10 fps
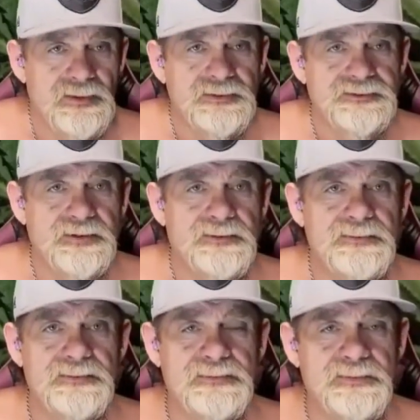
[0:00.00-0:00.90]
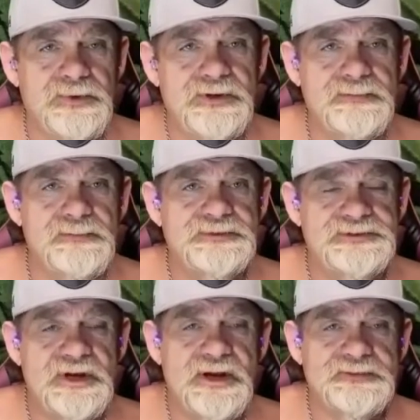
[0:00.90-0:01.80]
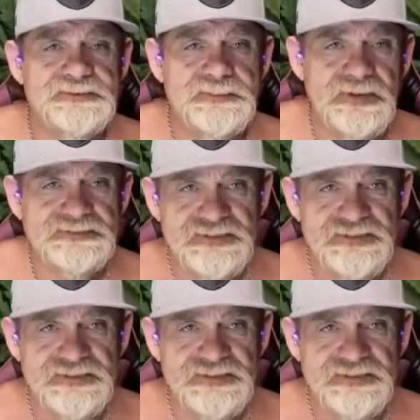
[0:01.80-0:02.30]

So we check out this place